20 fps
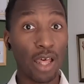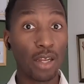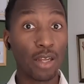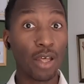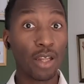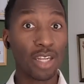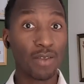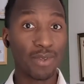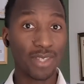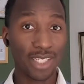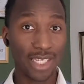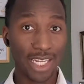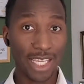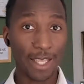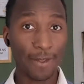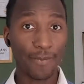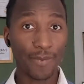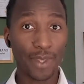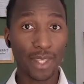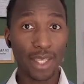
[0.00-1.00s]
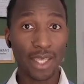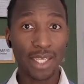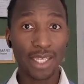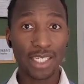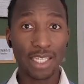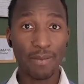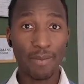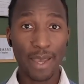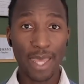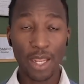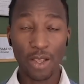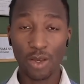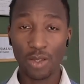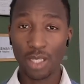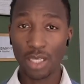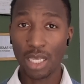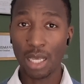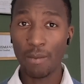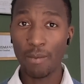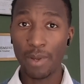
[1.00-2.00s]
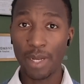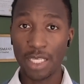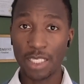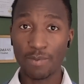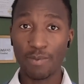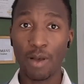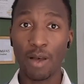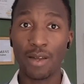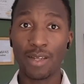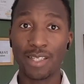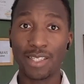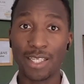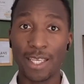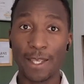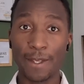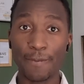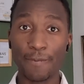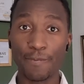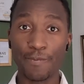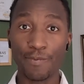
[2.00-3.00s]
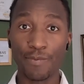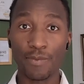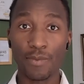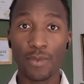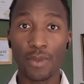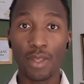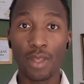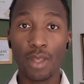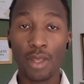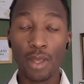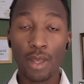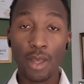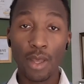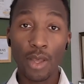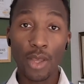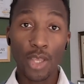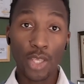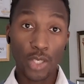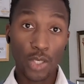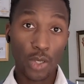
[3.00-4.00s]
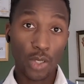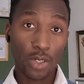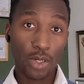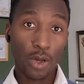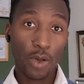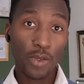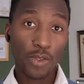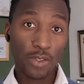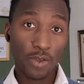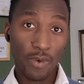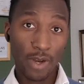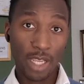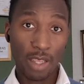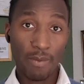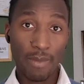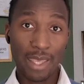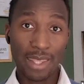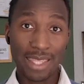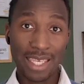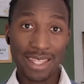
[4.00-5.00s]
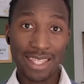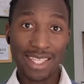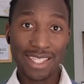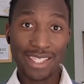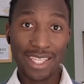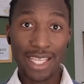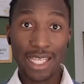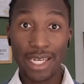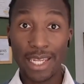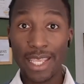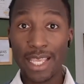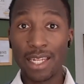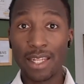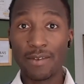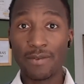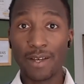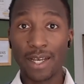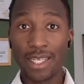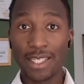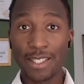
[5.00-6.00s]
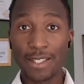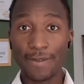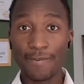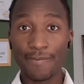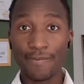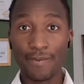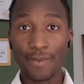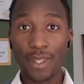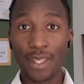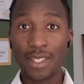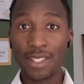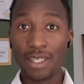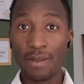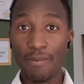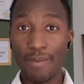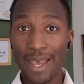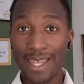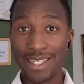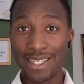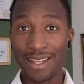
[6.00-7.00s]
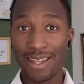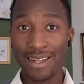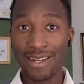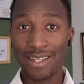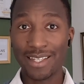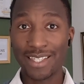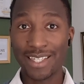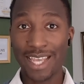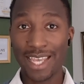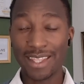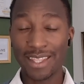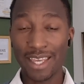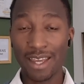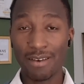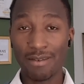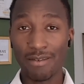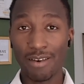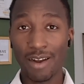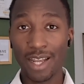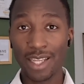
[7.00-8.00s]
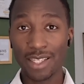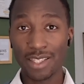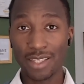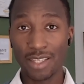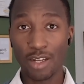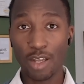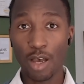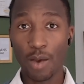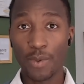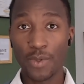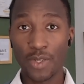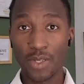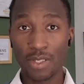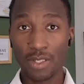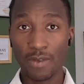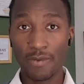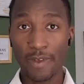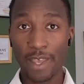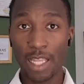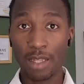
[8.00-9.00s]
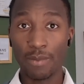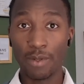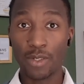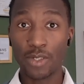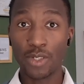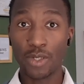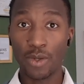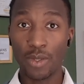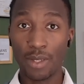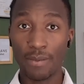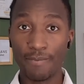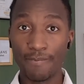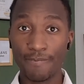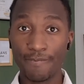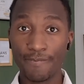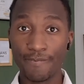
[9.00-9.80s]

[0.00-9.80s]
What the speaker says: anonymously, depending on the company's policy. You could also recommend that they seek legal advice to better understand their rights and options available to them.